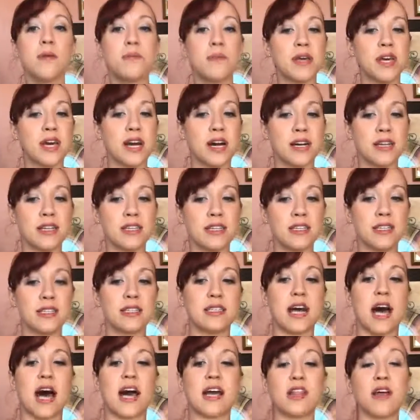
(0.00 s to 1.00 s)

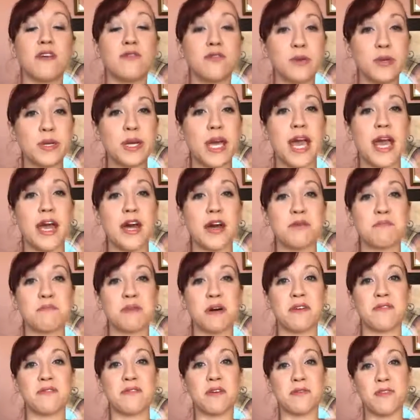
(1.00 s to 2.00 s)
because I love doing hair,
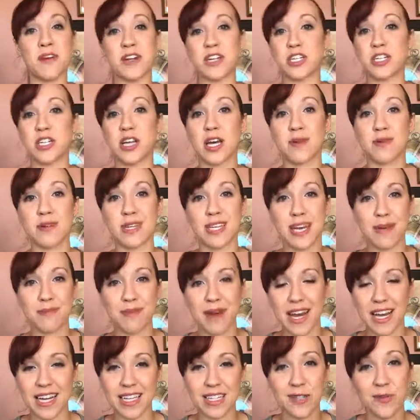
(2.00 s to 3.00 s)
but eventually I want to
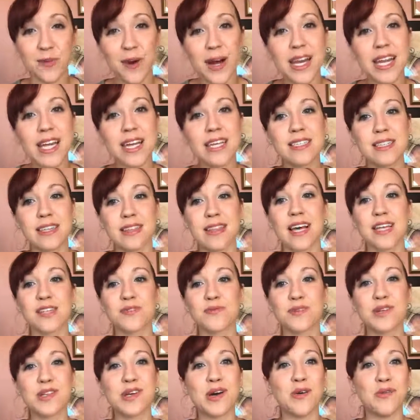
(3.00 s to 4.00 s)
get back into weddings, and
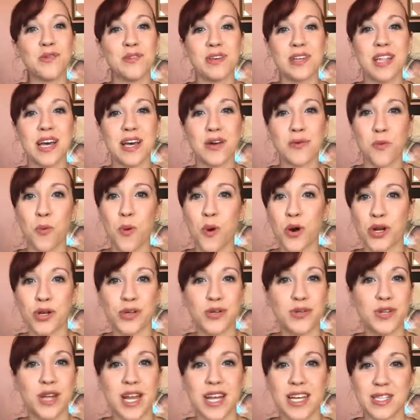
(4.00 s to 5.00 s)
that's really only like 1
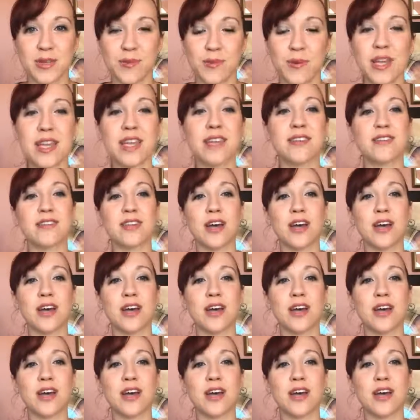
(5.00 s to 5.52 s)
or 2 days a week.